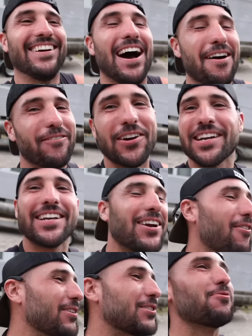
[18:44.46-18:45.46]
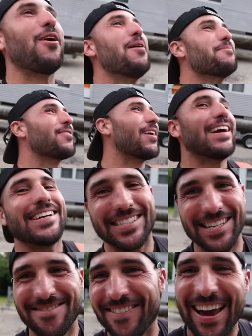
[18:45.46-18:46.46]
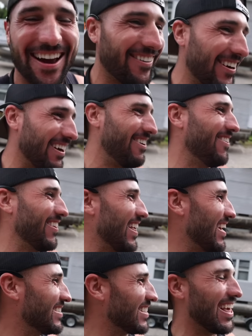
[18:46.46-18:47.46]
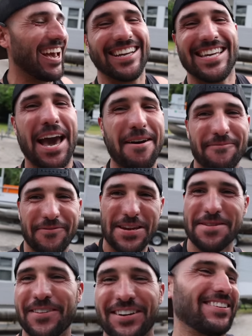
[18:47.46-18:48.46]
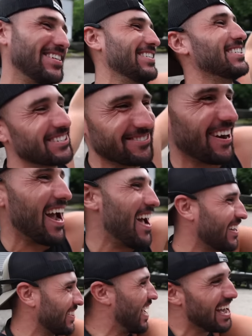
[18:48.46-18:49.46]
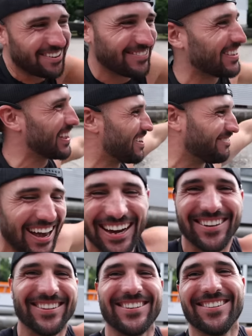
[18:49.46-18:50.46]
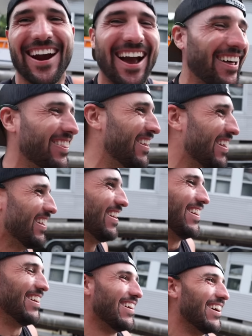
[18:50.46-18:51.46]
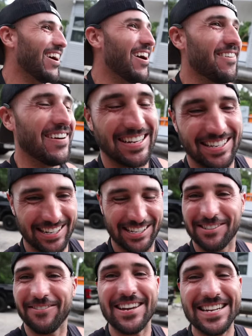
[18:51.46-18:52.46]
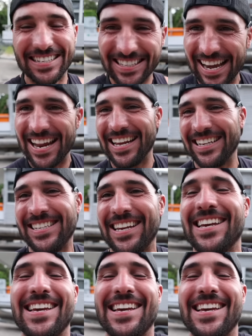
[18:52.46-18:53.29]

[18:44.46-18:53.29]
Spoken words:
I'm freaking going swamp crazy, man. What do they say, that cabin fever, where you're just glad to be like back on the ground? Oh my goodness, we did it.